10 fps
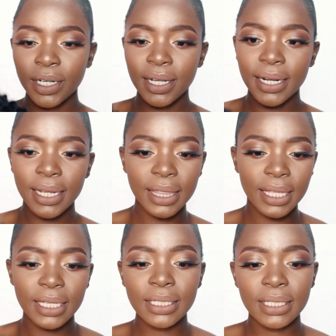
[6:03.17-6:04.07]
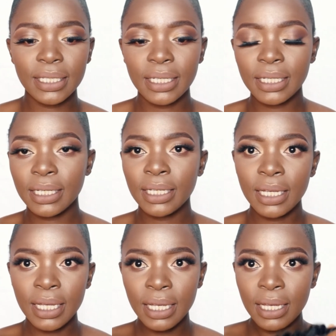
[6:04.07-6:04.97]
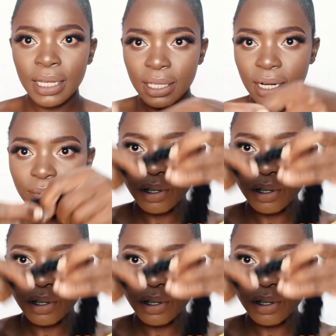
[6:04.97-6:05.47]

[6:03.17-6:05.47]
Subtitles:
like this. Then I'm going